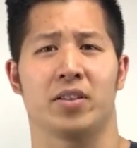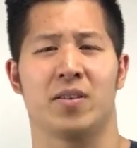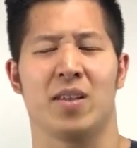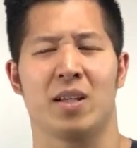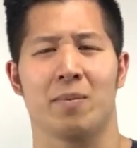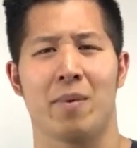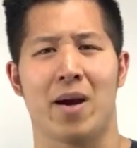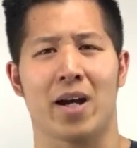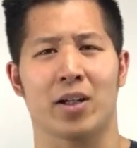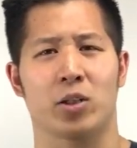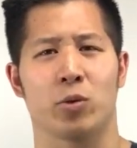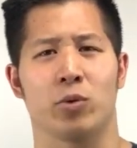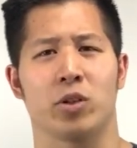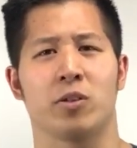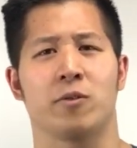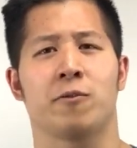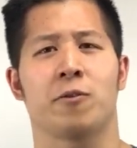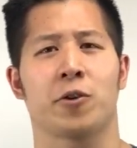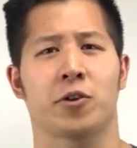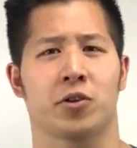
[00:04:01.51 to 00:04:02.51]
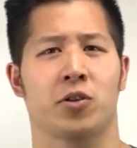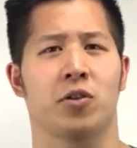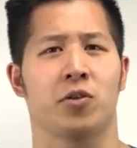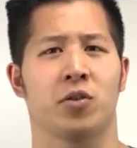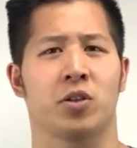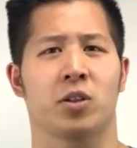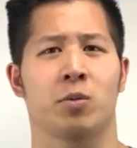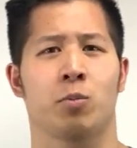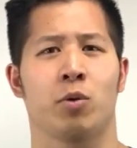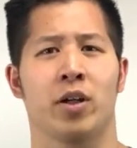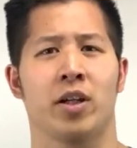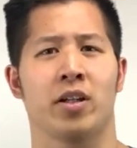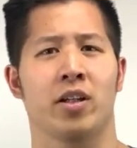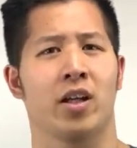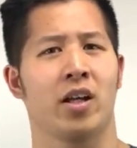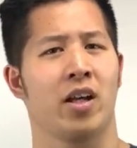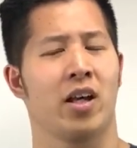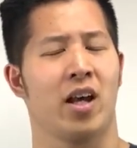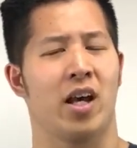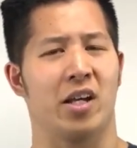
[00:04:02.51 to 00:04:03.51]
Think back to when you first learned the spring
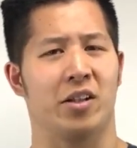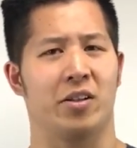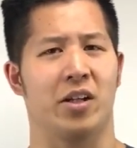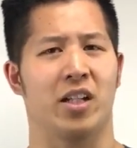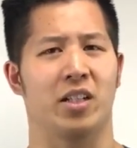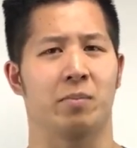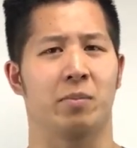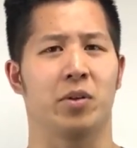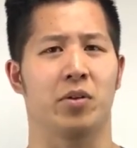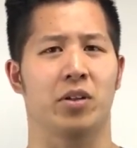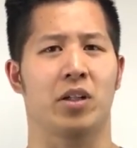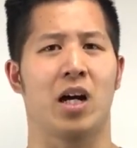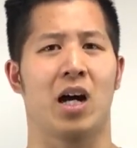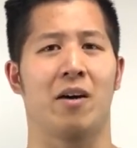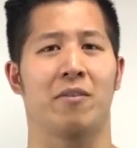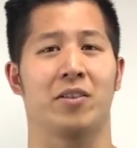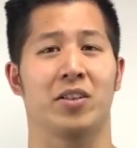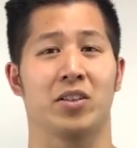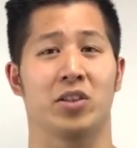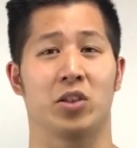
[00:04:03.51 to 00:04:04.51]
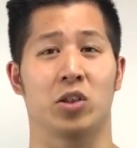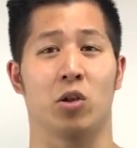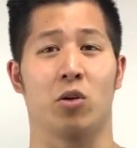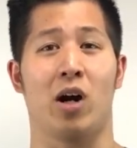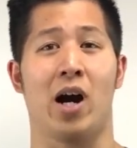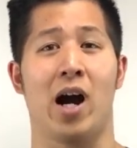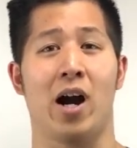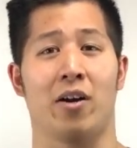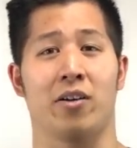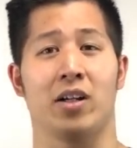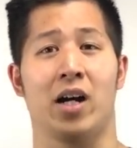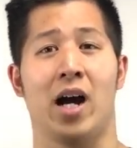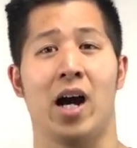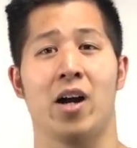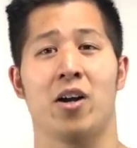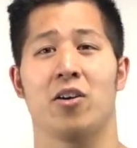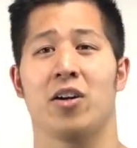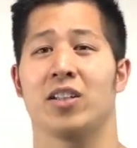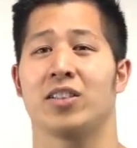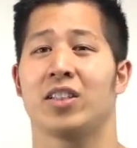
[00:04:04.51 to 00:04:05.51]
and you had to build the confidence to go higher and
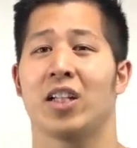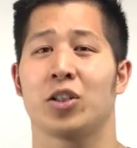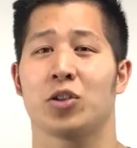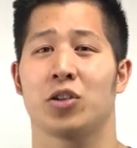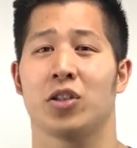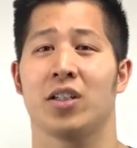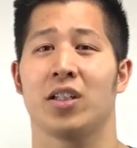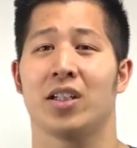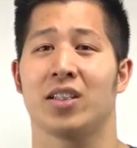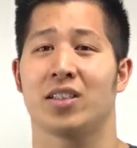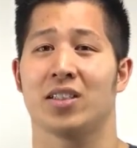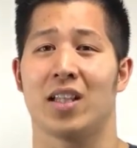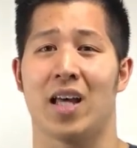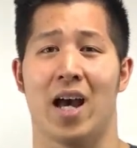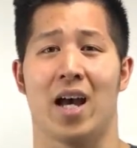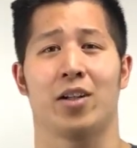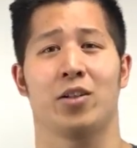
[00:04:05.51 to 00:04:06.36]
higher. Essentially, it's that.